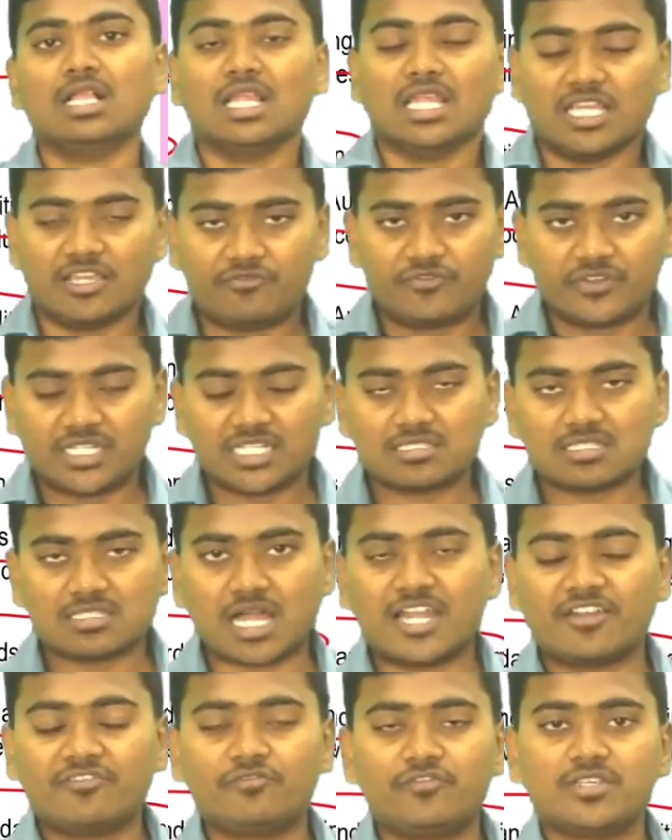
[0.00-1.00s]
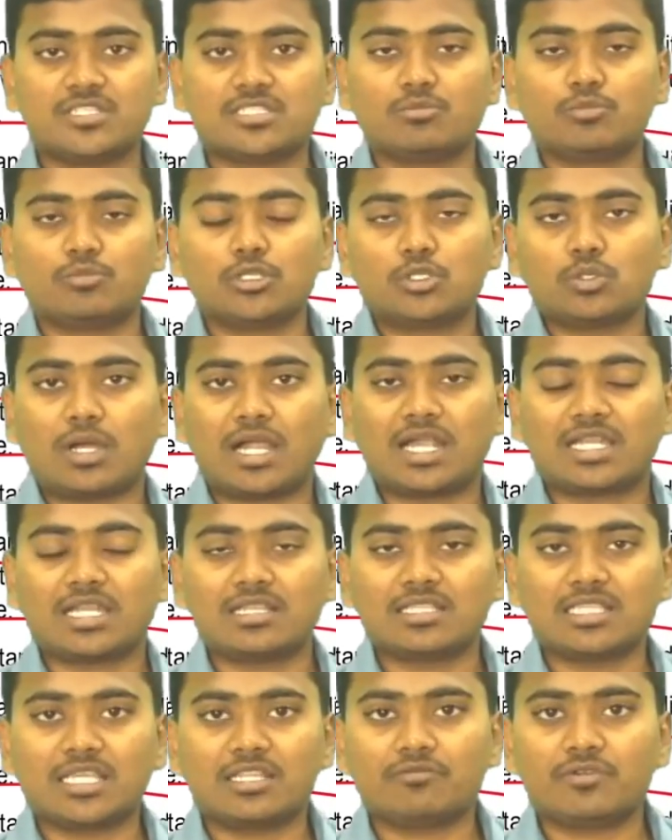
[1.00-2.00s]
if it is unfeasible to
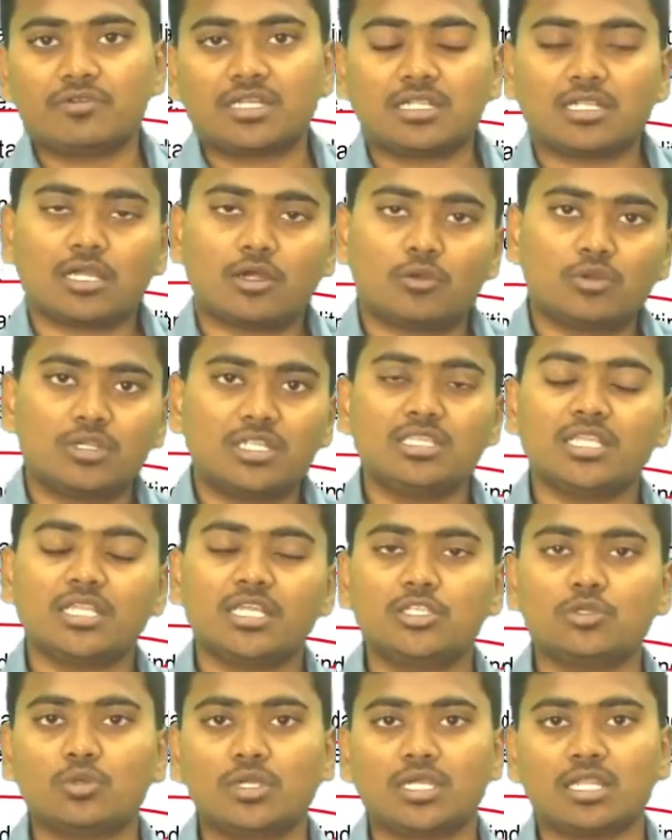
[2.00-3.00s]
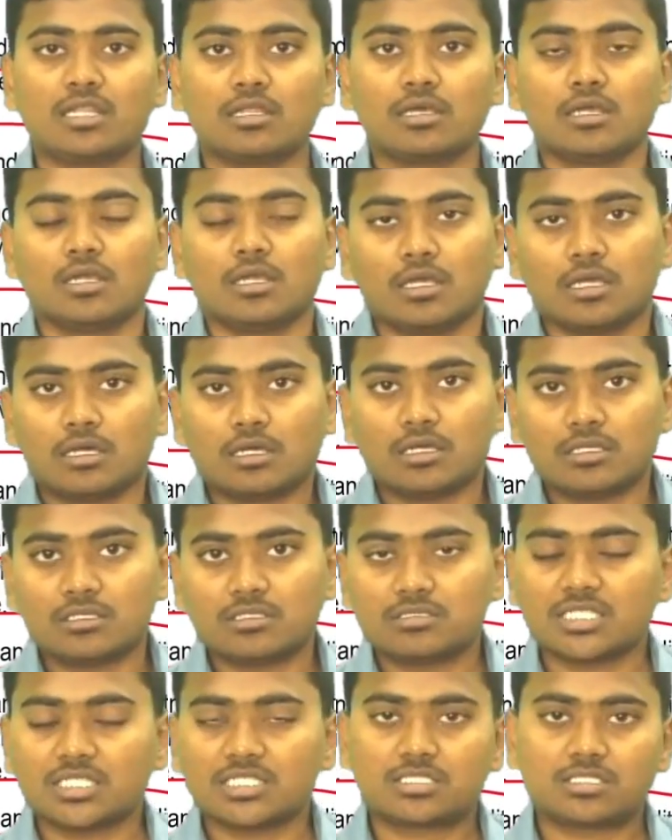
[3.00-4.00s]
attend the inventory counting, then you can
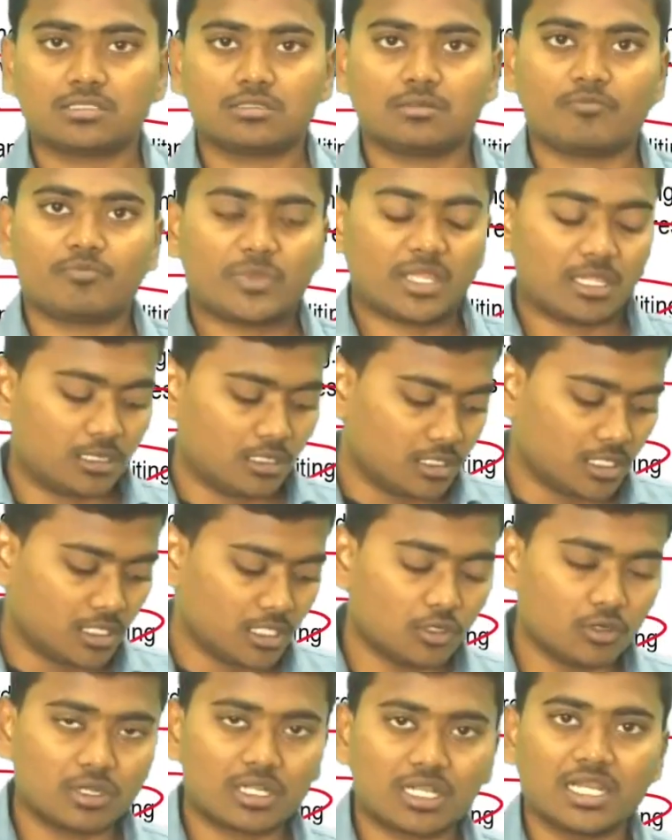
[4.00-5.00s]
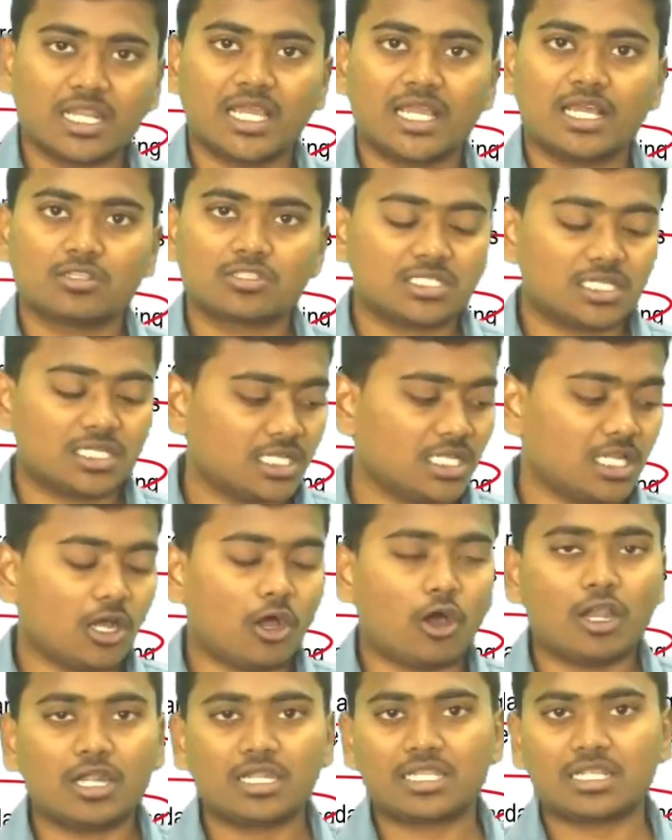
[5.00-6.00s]
just rely on certain
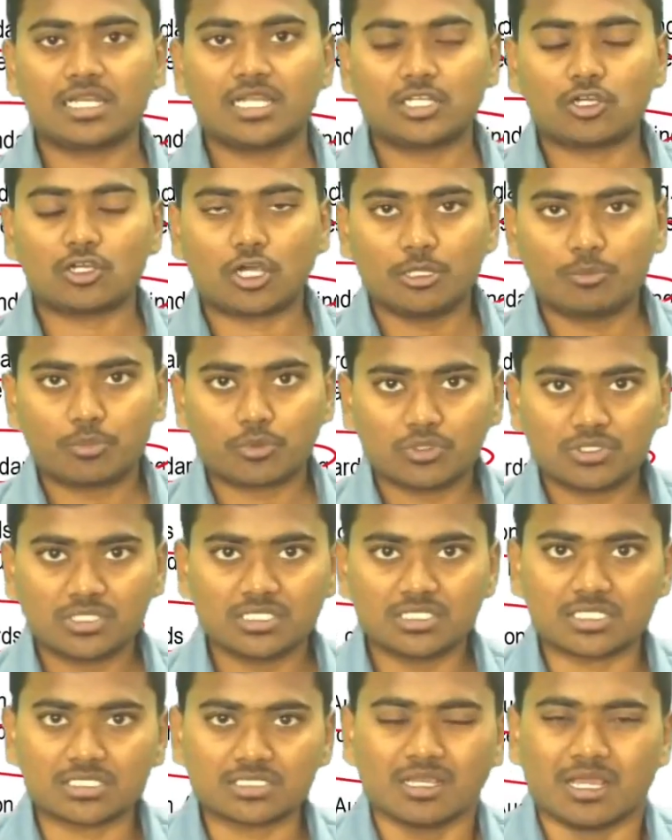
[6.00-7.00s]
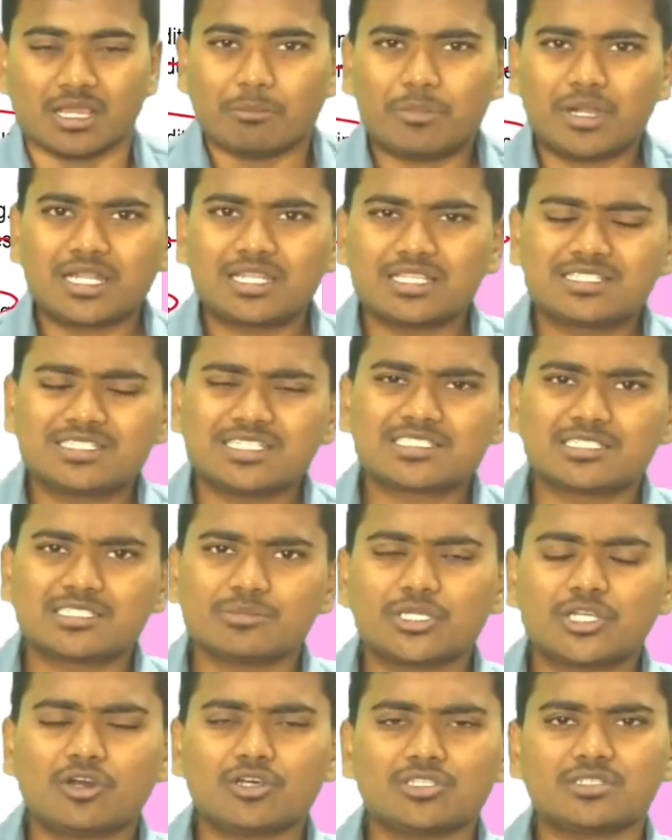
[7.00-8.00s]
alternate audit procedures. But just
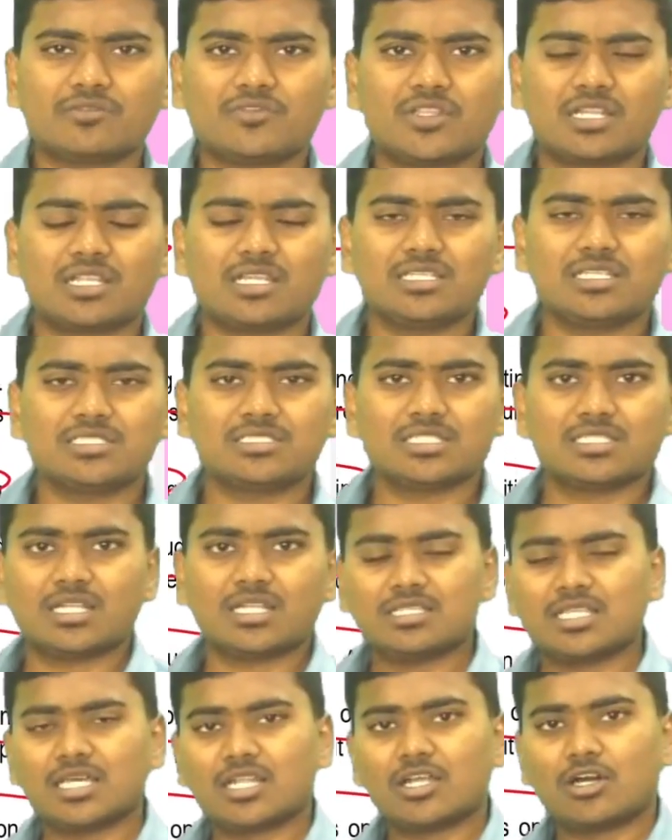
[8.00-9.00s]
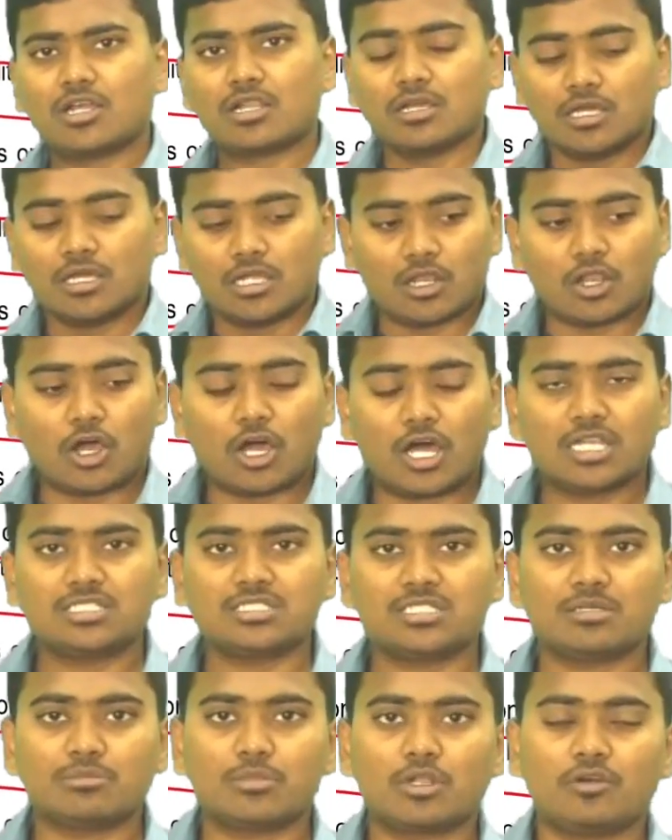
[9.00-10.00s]
because of the reason that there are large
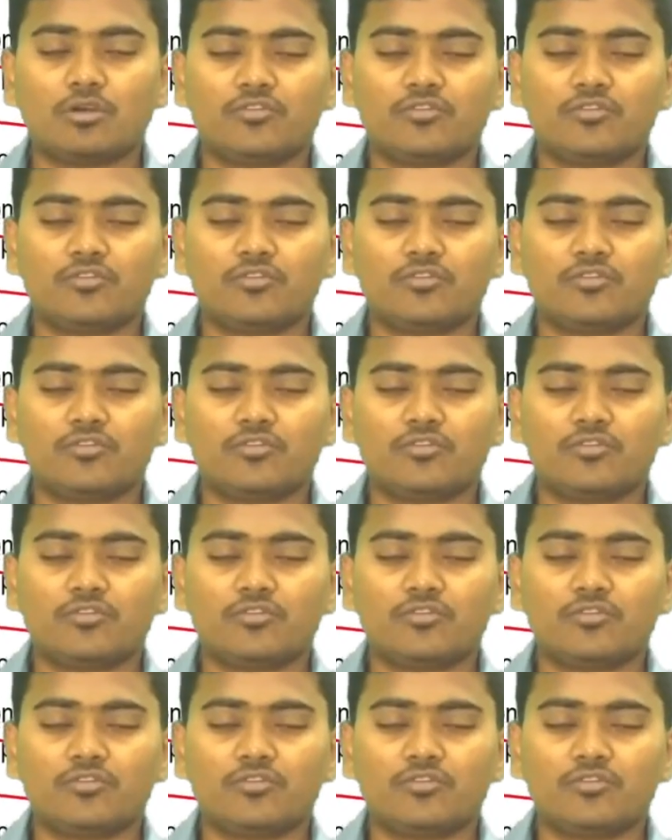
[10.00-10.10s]
number of